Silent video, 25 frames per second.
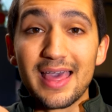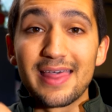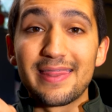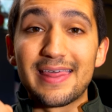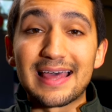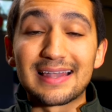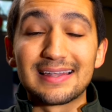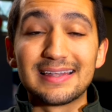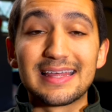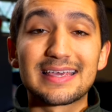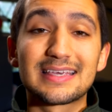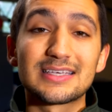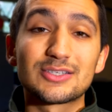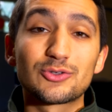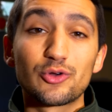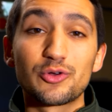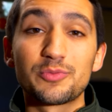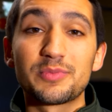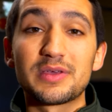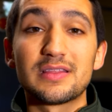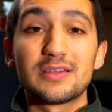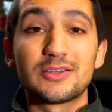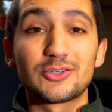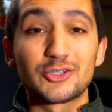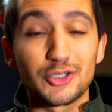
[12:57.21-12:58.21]
That link is going
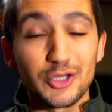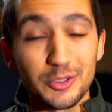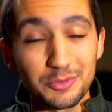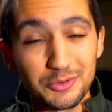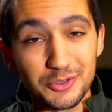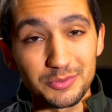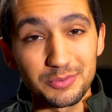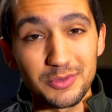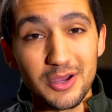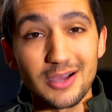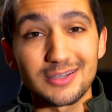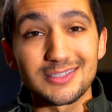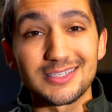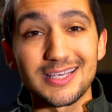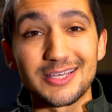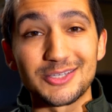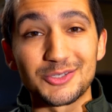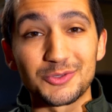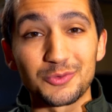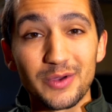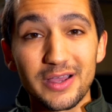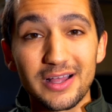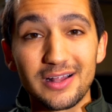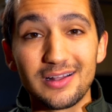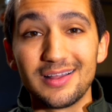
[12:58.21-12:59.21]
to be in the description box
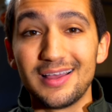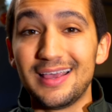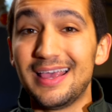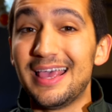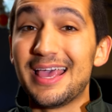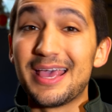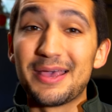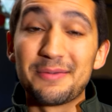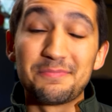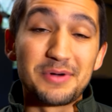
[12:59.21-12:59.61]
as well.